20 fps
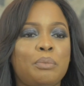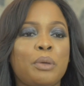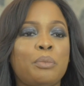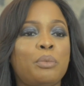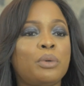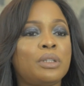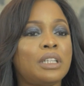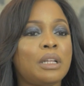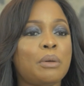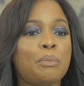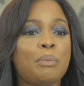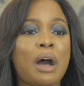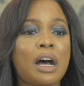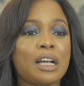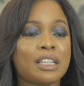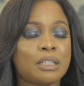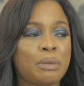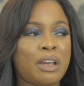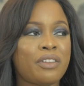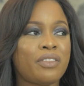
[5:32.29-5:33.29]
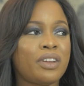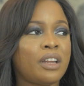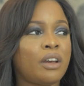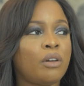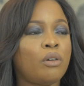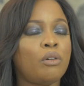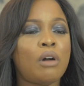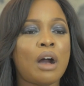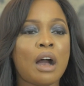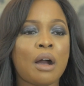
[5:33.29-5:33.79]
people ask me every day,
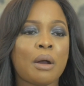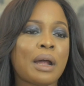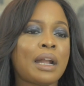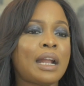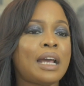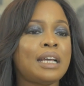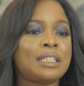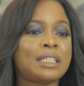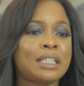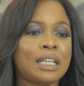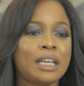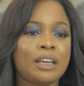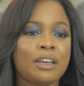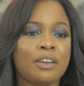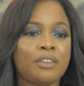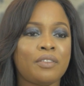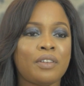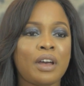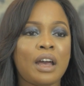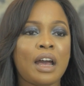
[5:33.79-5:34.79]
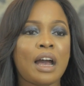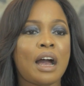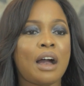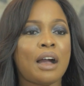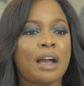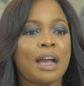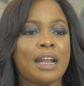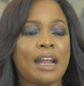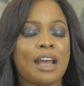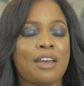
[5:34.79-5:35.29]
oh, how can I save?
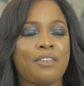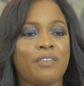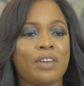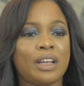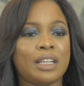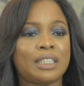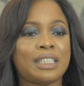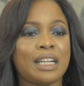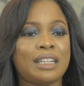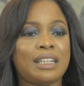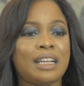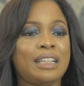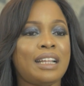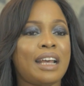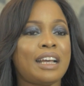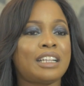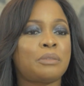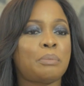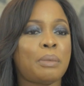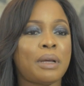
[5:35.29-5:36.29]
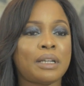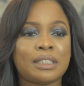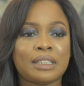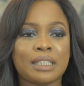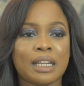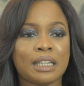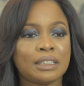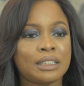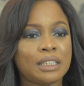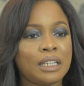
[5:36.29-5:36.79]
How can I invest? And then they expect
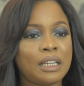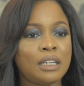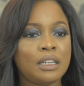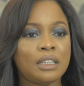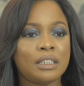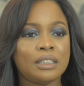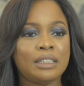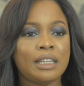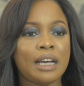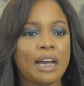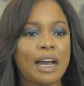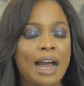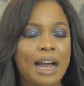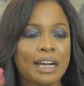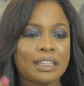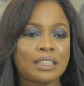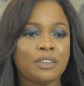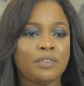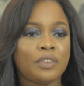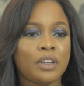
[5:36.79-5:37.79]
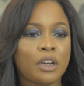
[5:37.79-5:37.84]
that their active